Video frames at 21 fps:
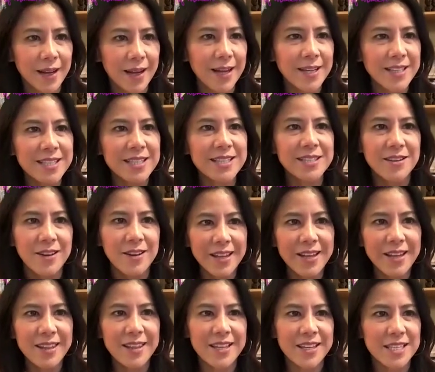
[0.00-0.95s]
I
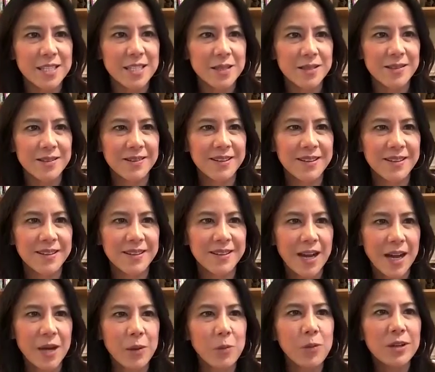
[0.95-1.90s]
desire this.
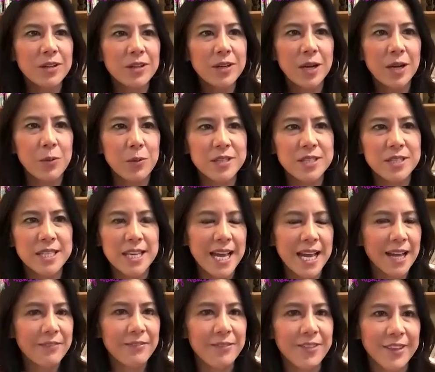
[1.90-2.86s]
I want I want to
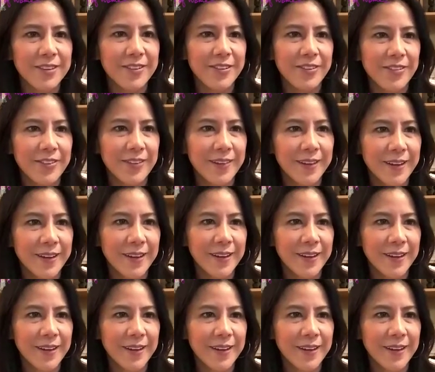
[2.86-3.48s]
have this.